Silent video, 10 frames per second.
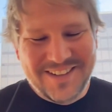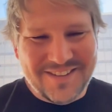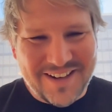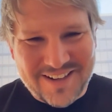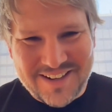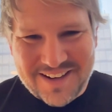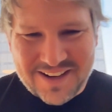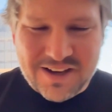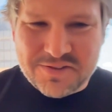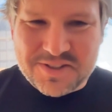right?
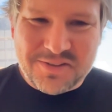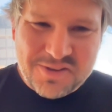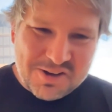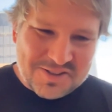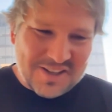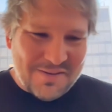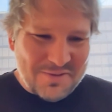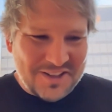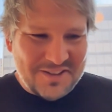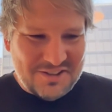And obviously, we also the
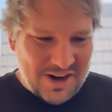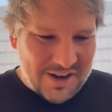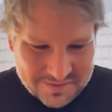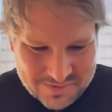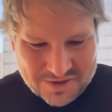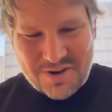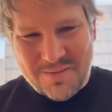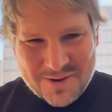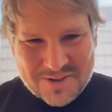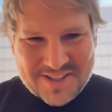company driving
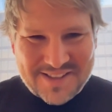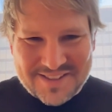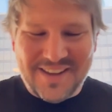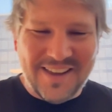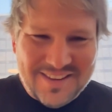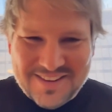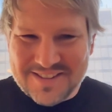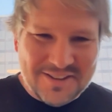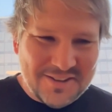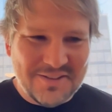monorepos, and
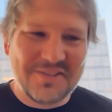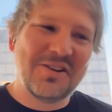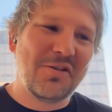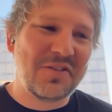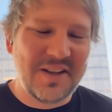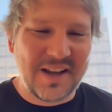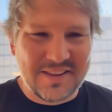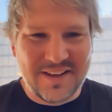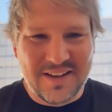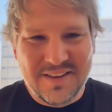so over like
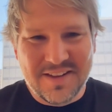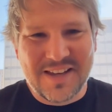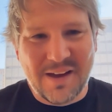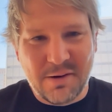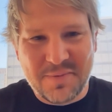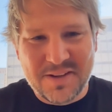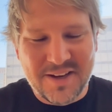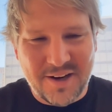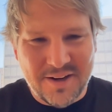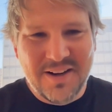the time I've been
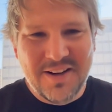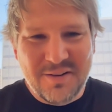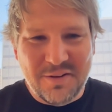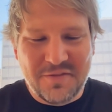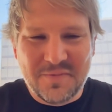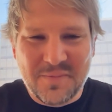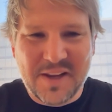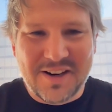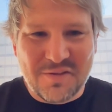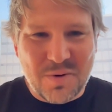here, we've made
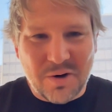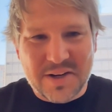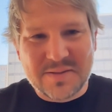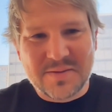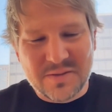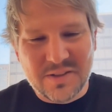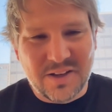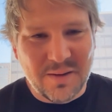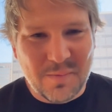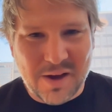a lot of progress
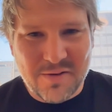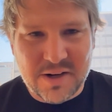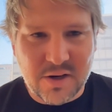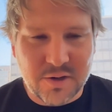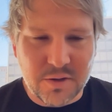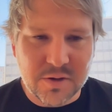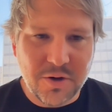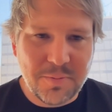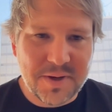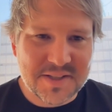migrating our own
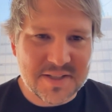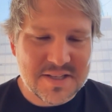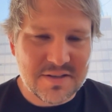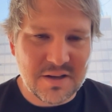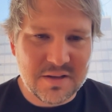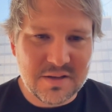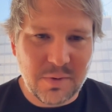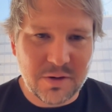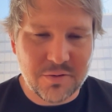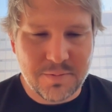code bases to
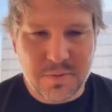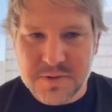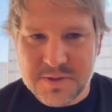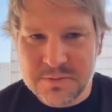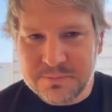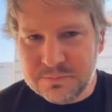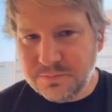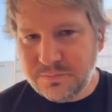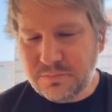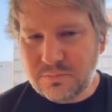monorepos,
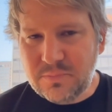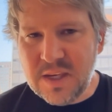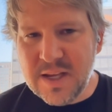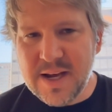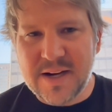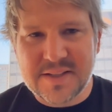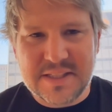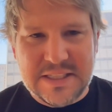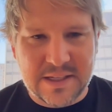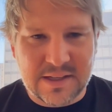and kind of
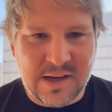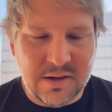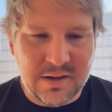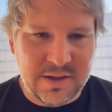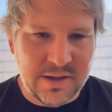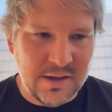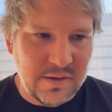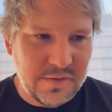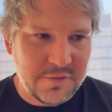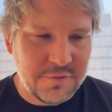seeing how
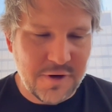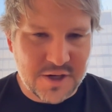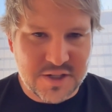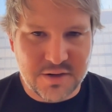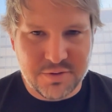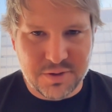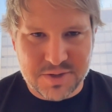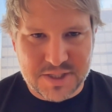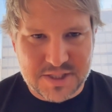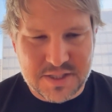the friction it
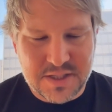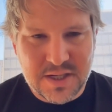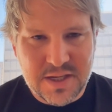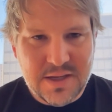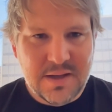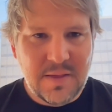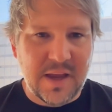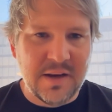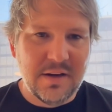reduces, and